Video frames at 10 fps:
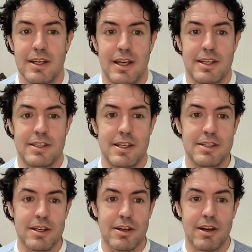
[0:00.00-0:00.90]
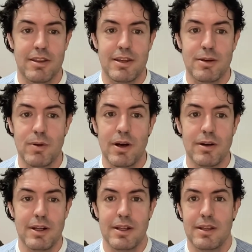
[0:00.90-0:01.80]
it's easy to kind of think, well,
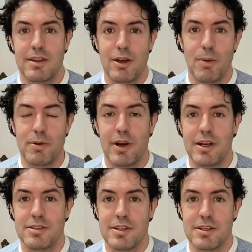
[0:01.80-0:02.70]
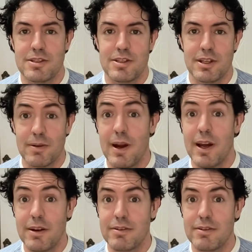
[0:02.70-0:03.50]
the operators that are still around